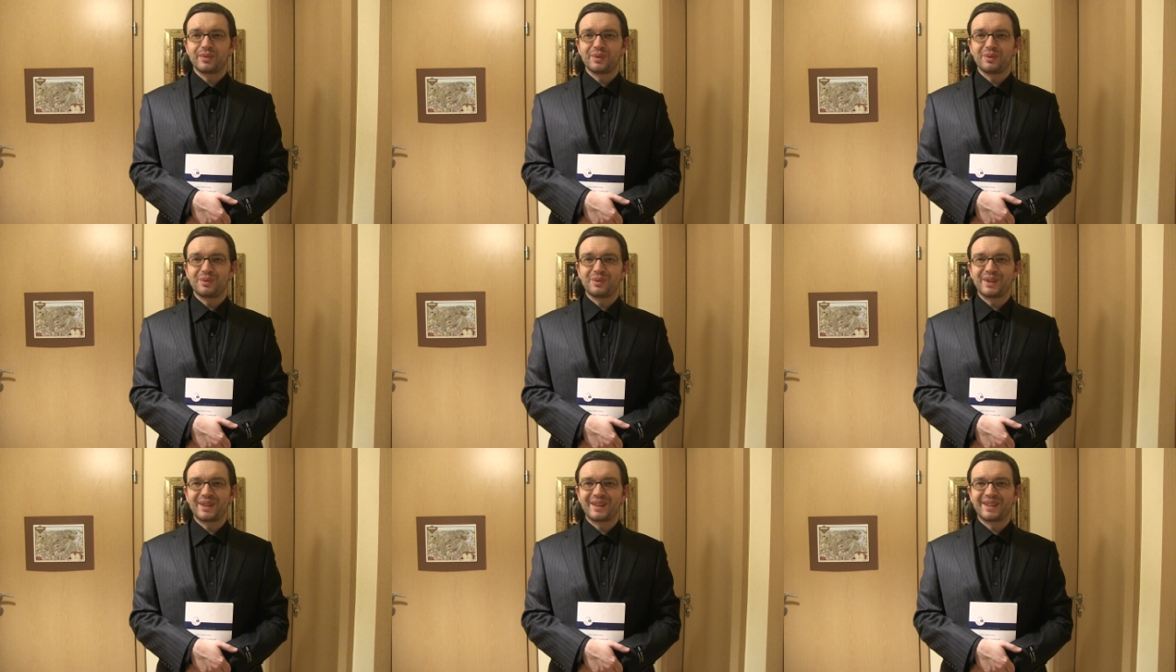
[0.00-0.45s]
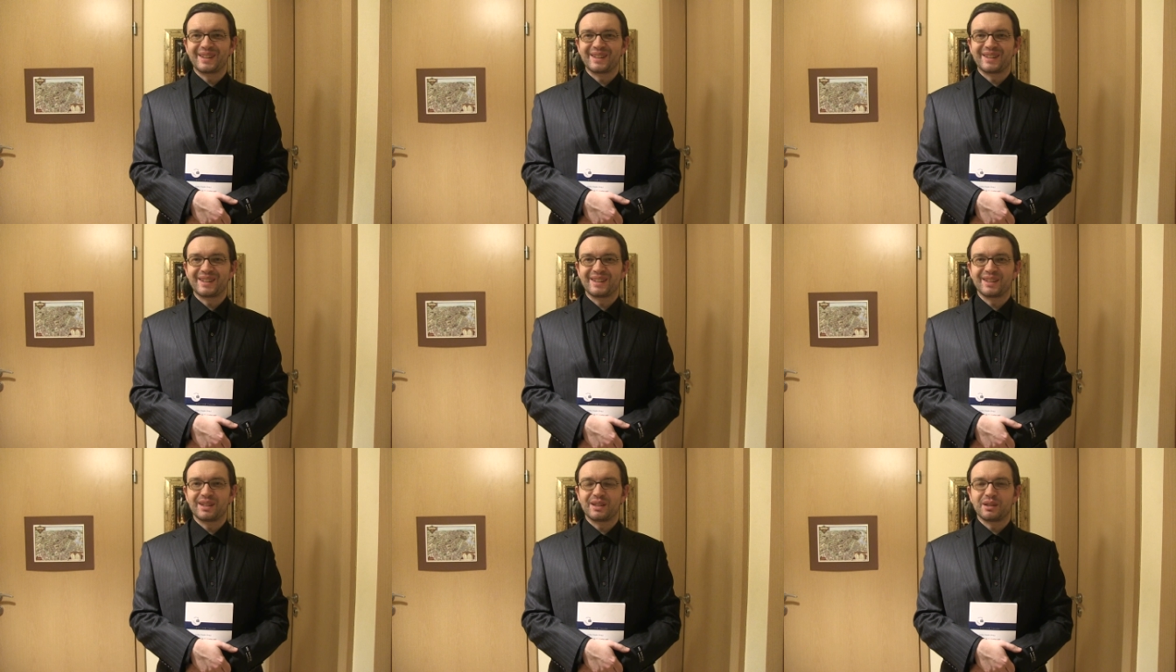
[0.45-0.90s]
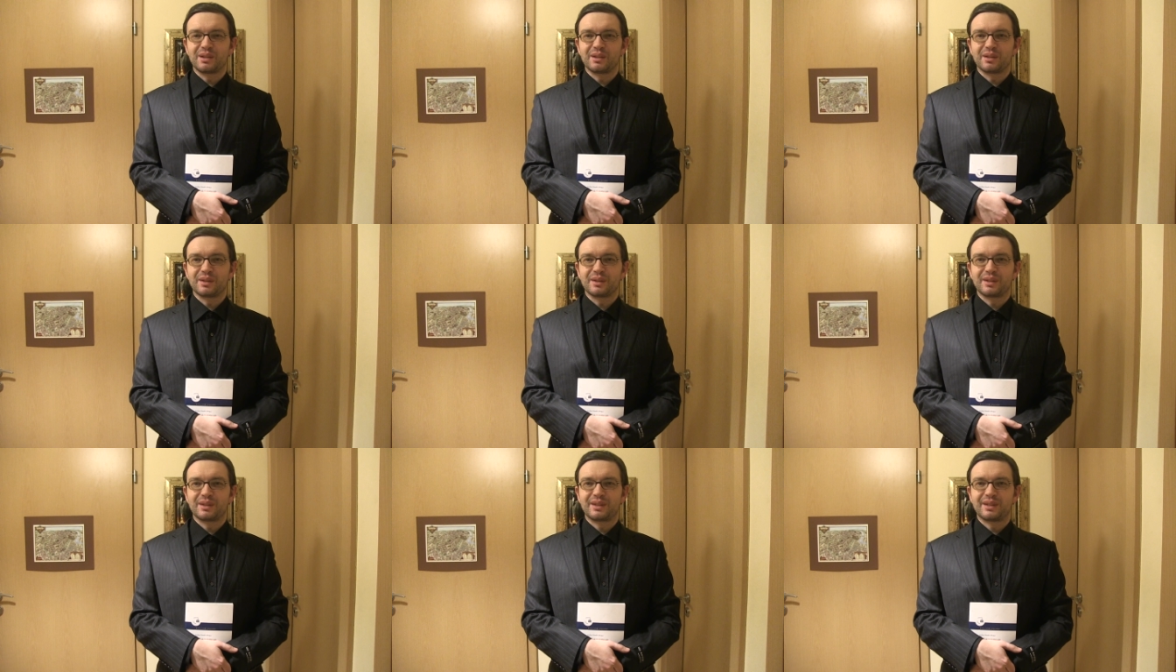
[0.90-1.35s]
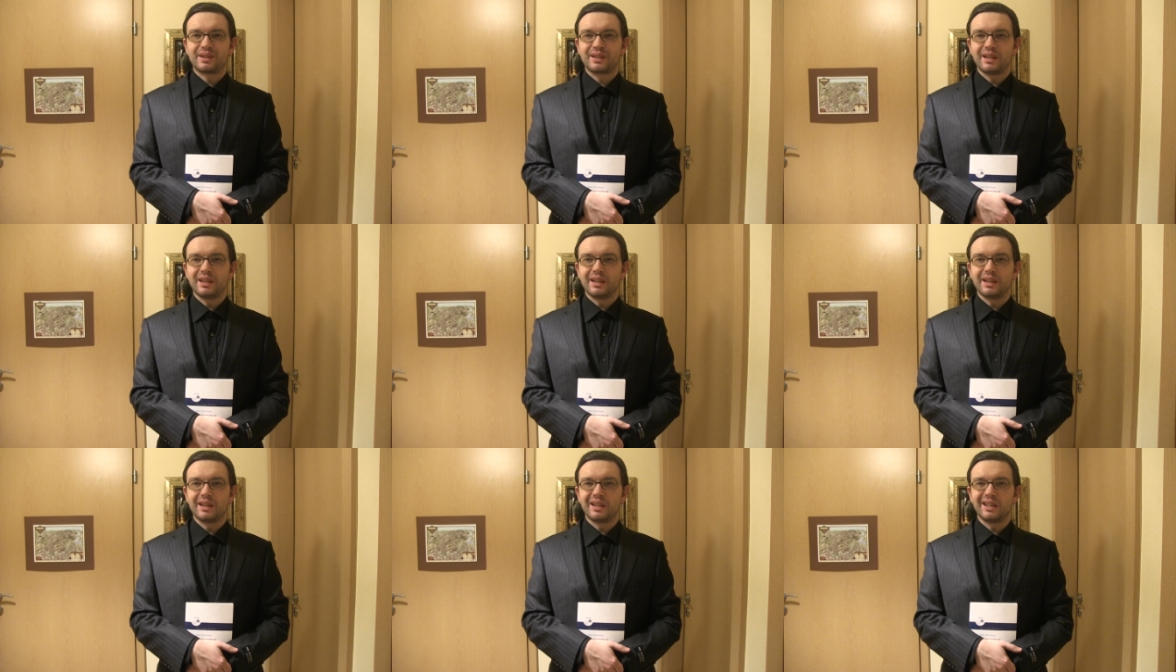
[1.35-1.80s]
we can uh,
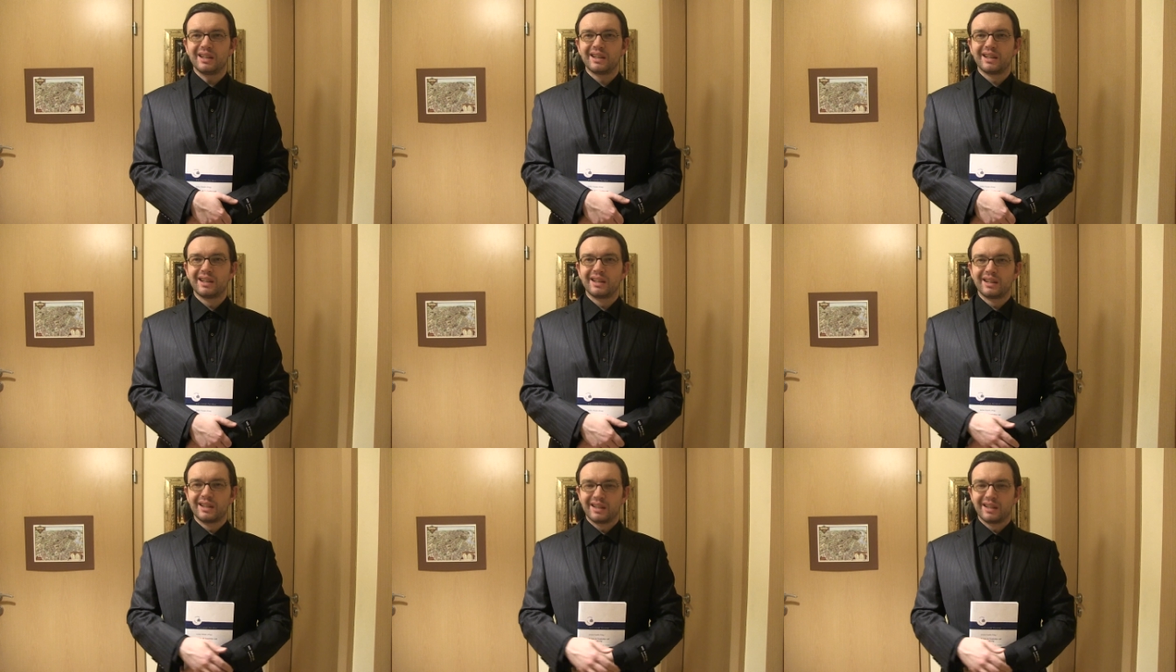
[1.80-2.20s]
see